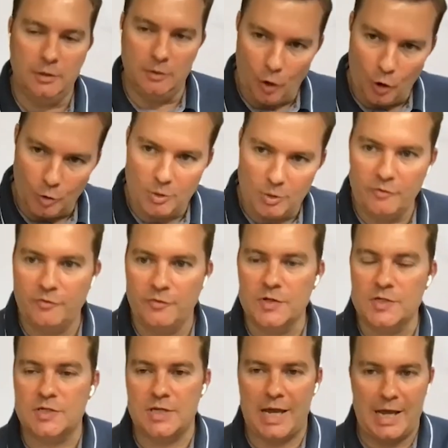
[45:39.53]
home
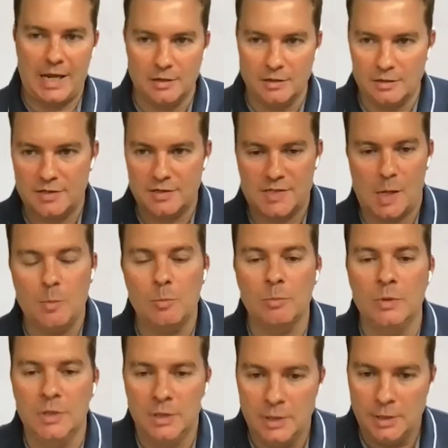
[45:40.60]
office and
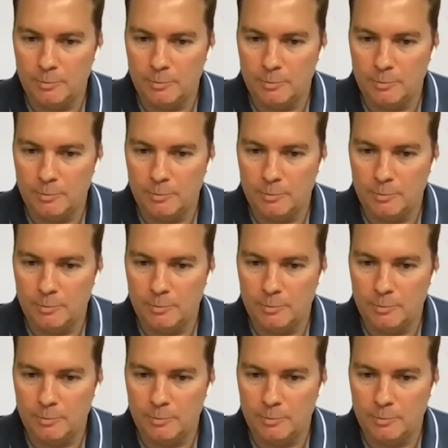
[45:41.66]
some